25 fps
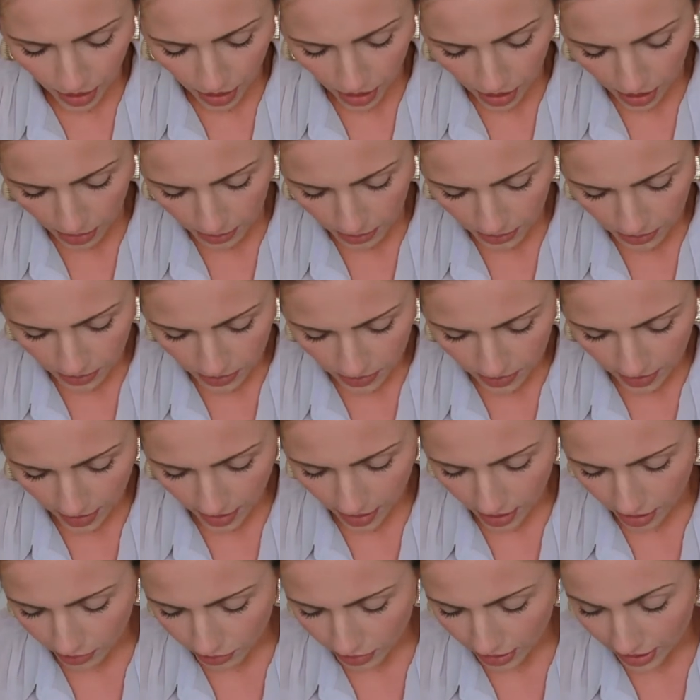Um, so
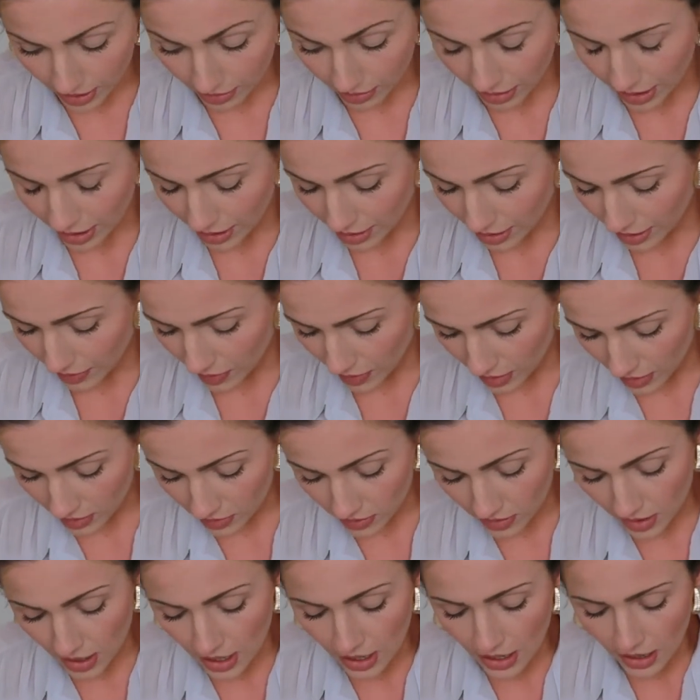yeah, I really, really like
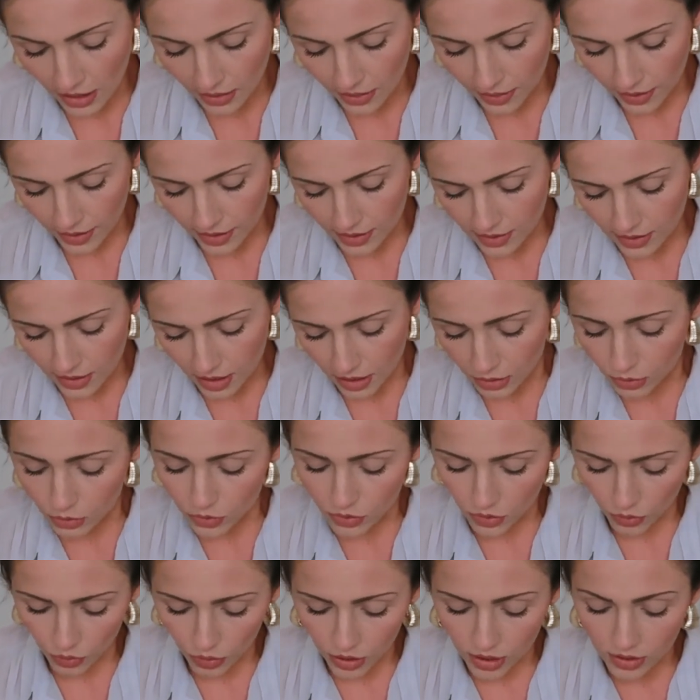this. This I
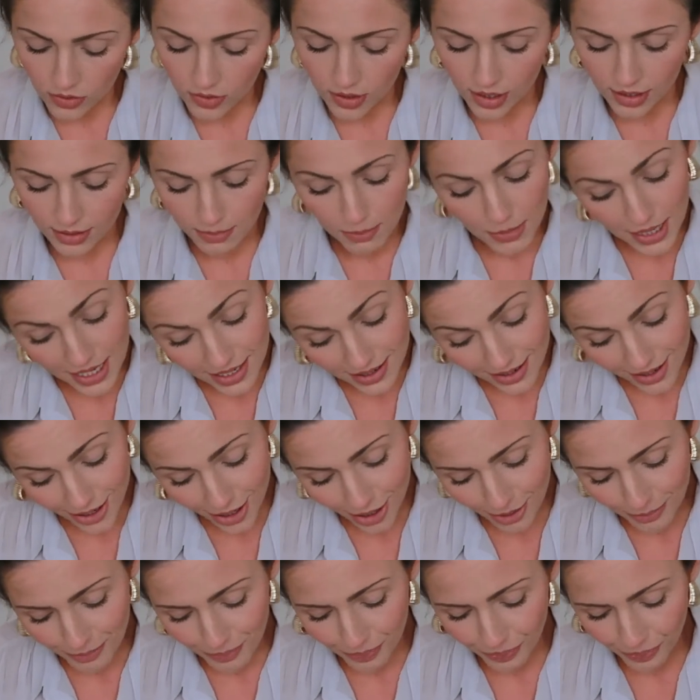also got in a size
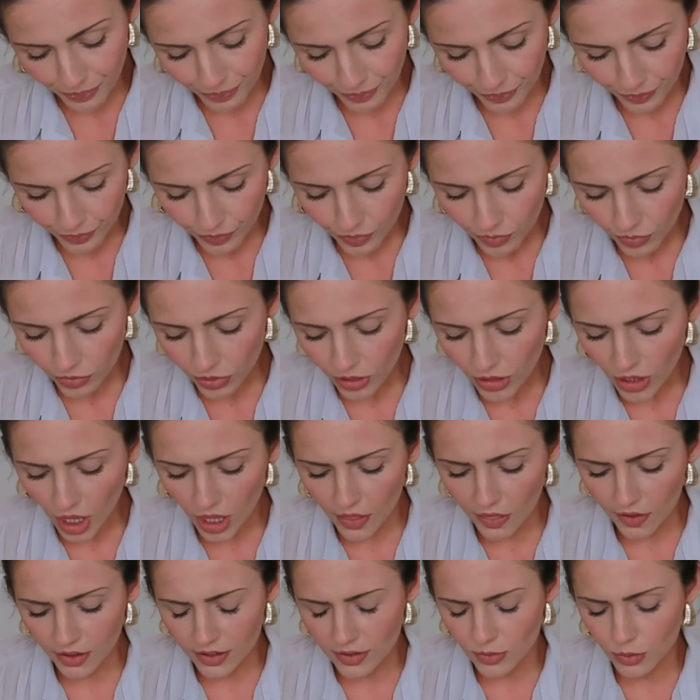medium.
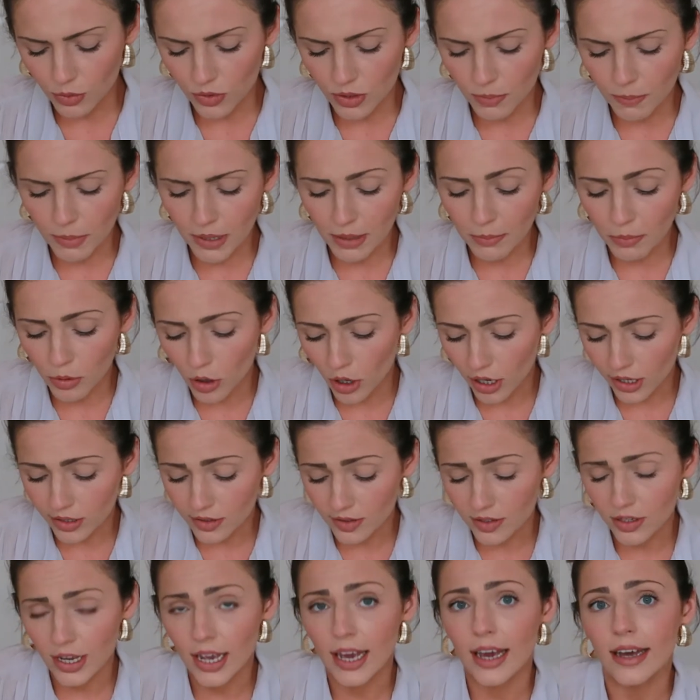This was a bit
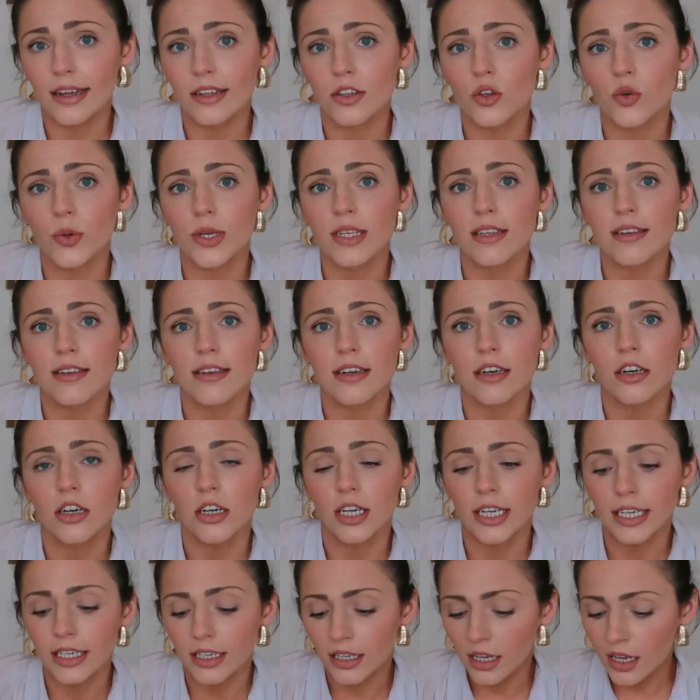pricier at
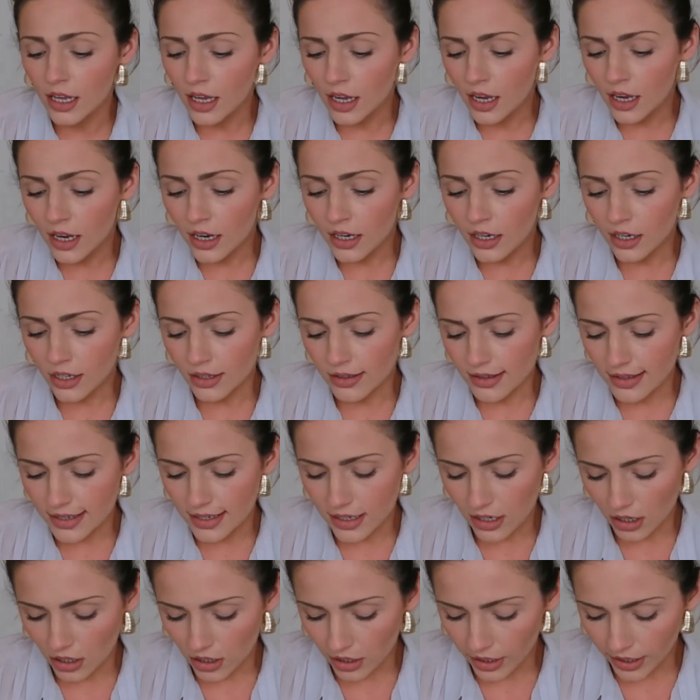
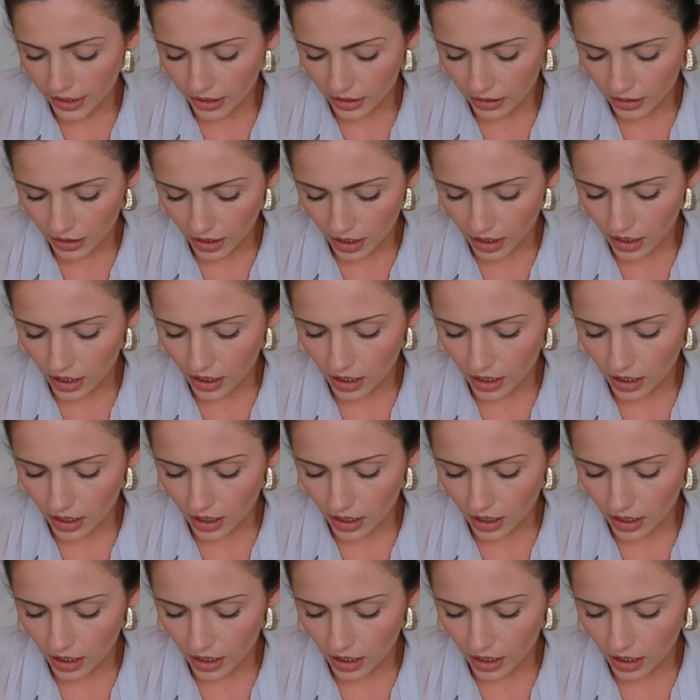29.99.